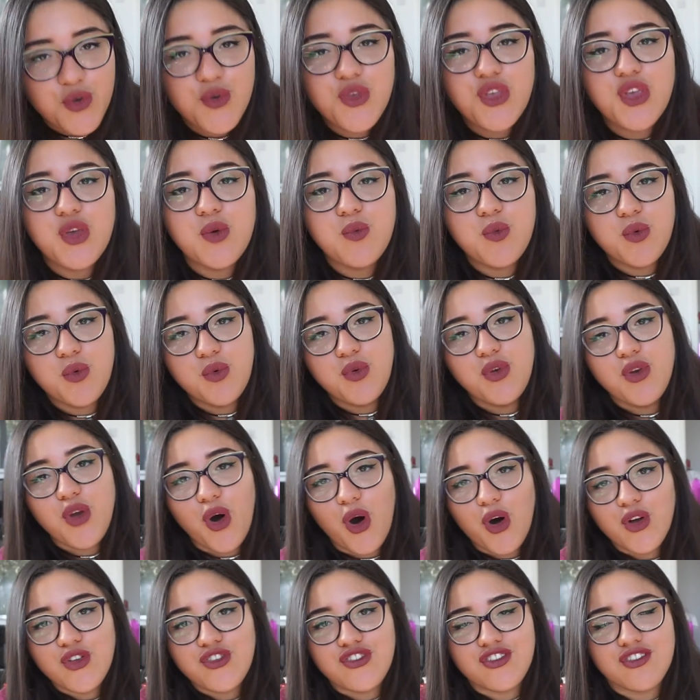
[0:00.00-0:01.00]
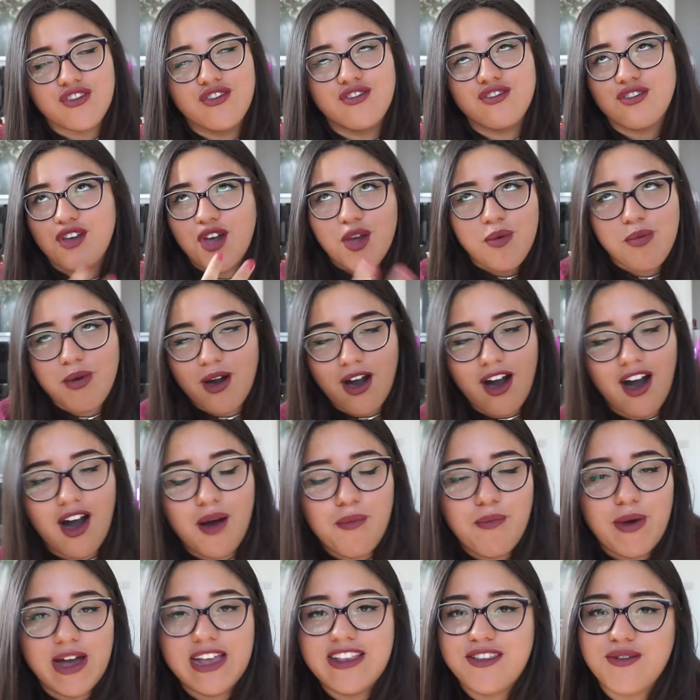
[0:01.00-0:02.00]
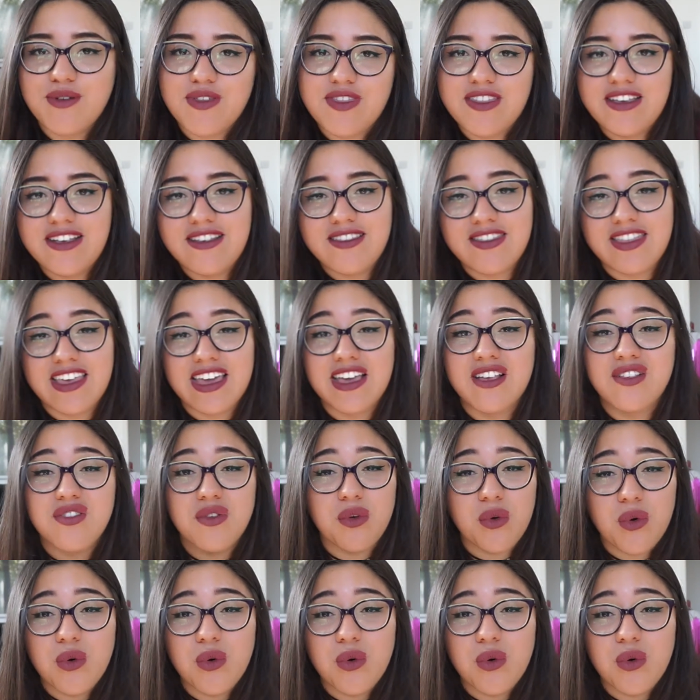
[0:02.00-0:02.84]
You will not sober up by doing these things.